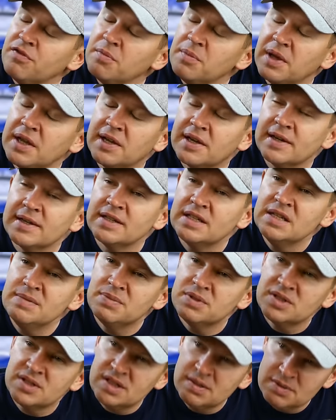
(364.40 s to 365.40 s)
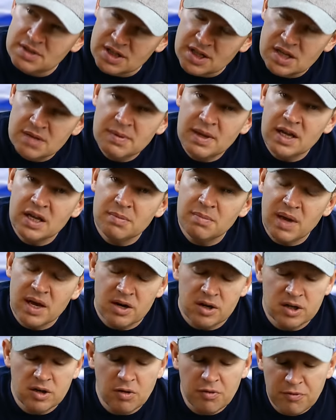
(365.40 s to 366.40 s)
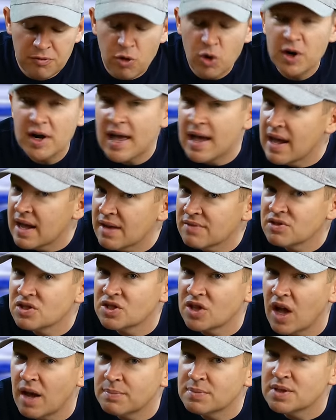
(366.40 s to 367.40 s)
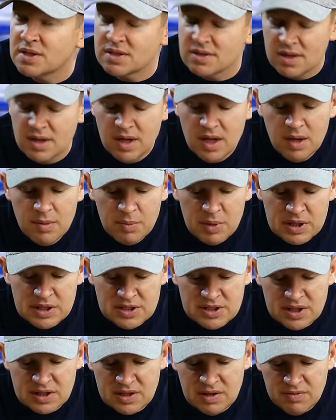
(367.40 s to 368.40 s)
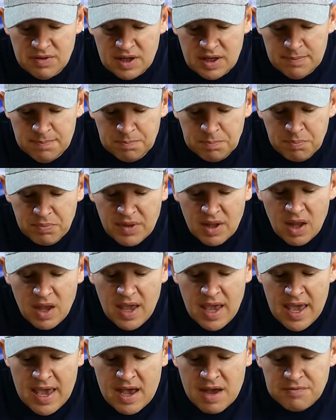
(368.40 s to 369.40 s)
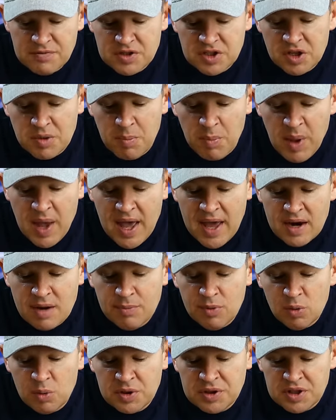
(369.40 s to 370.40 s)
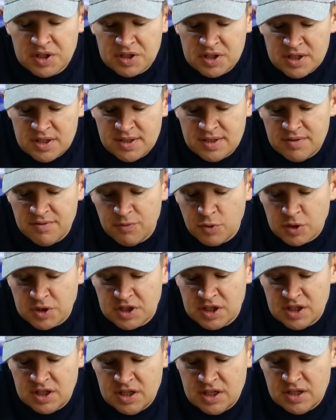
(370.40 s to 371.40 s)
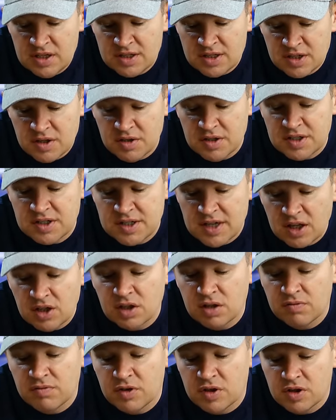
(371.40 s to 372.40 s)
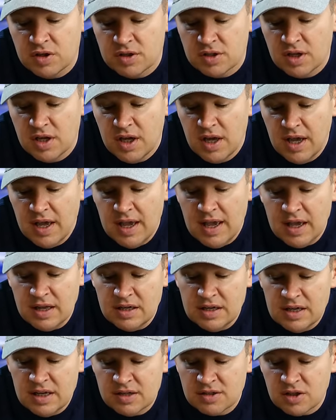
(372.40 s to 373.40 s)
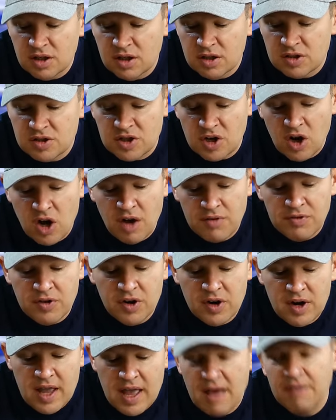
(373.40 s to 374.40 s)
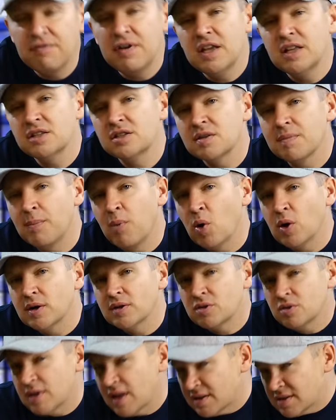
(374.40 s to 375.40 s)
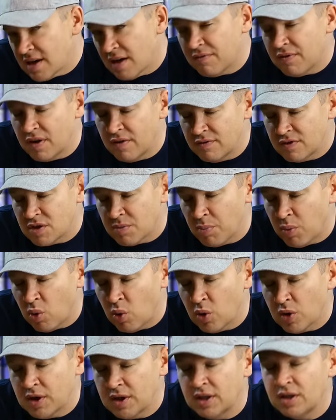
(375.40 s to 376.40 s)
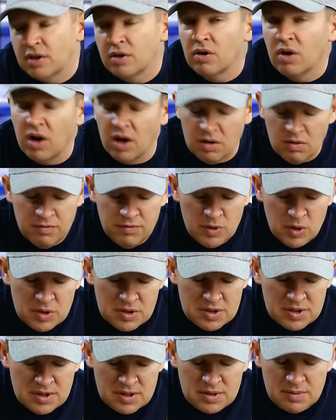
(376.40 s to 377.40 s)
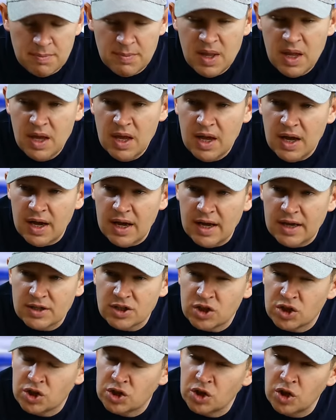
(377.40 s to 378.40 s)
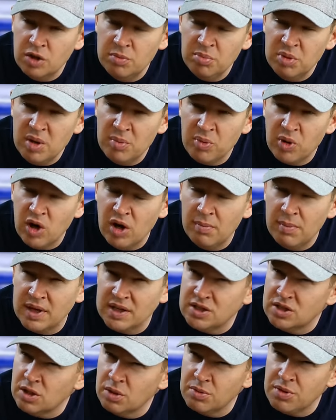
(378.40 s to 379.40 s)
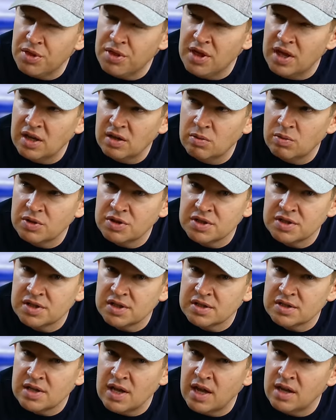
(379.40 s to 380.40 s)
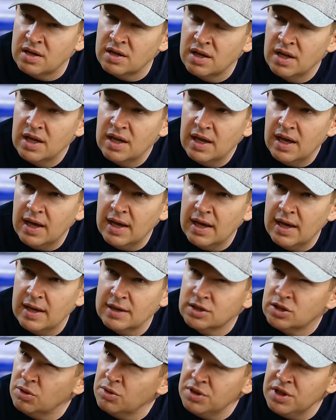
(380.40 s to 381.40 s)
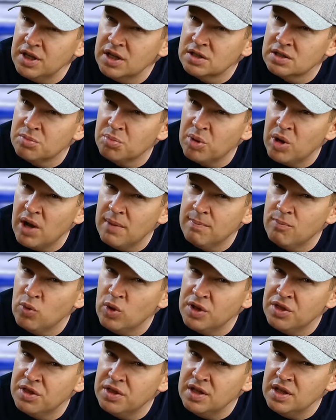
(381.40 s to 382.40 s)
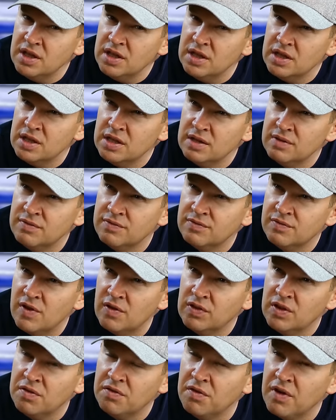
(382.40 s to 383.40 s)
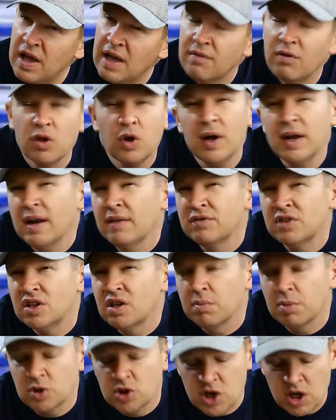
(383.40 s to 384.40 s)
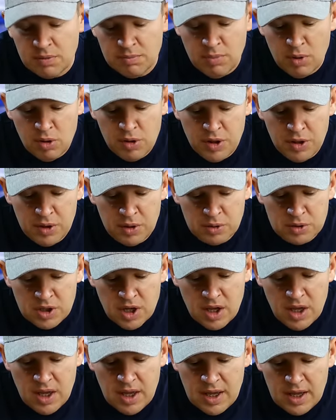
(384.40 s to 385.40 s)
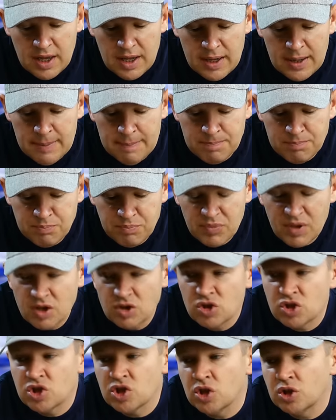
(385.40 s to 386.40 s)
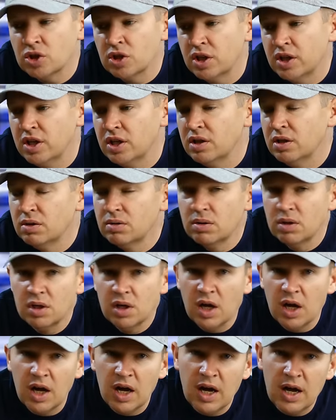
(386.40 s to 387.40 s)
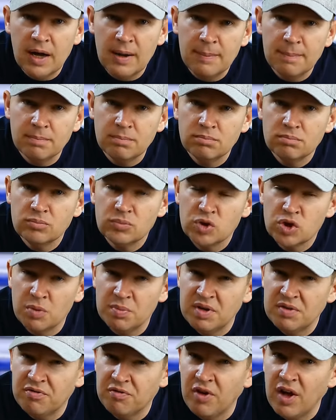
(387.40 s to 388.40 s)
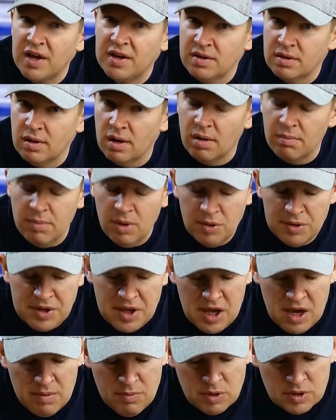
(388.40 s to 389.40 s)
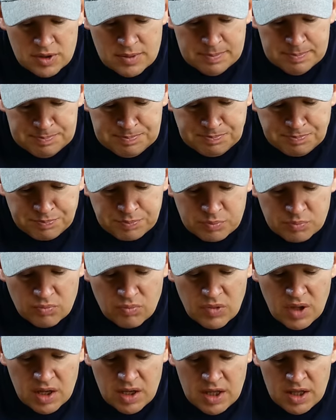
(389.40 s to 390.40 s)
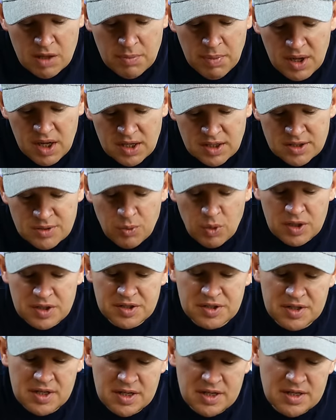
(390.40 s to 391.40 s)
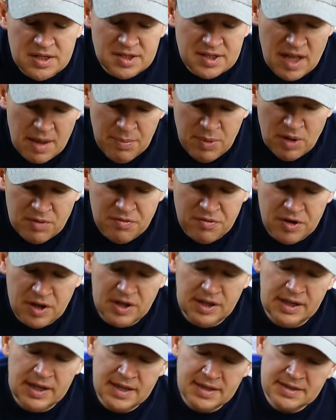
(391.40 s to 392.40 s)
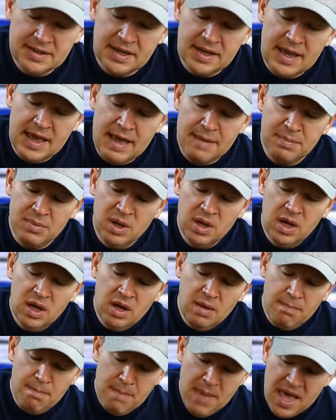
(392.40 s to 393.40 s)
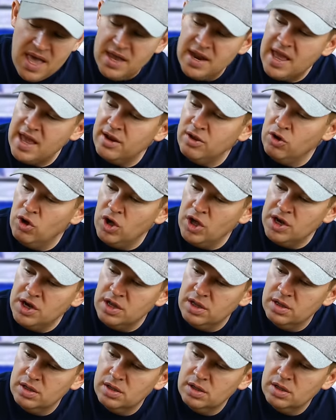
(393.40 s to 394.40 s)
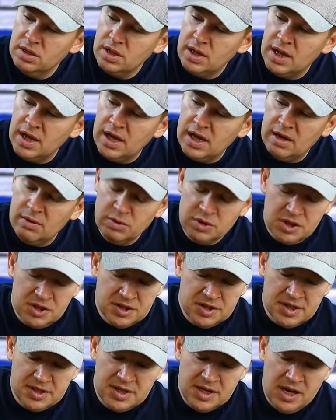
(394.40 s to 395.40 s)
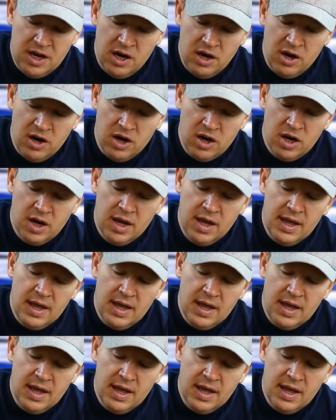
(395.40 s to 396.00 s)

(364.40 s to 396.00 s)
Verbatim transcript: from Nikon keeps seems to keep getting better. You know, four and a half stops is pretty significant. AF is compatible with the TC14E series teleconverters and DSLRs that offer F8 support. So that's F8 support in their autofocus system. Uh, shouldn't be a problem, I don't think, with the 610. Uh, don't think it's a problem with the 55, although I'd have to double check both of those. Um, certainly um, should be fun on both cameras. In the box was the snap-on front lens cap, bayonet hood, uh, which is this here,